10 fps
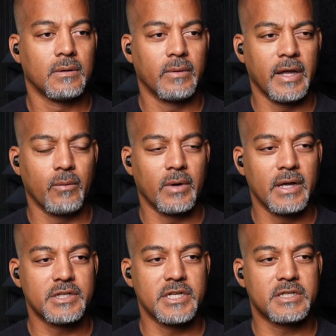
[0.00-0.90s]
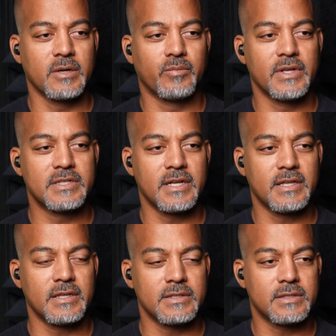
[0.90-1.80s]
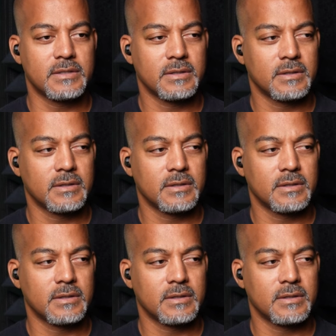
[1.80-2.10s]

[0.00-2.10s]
Wait, what? She's Mengele. Complicit in this?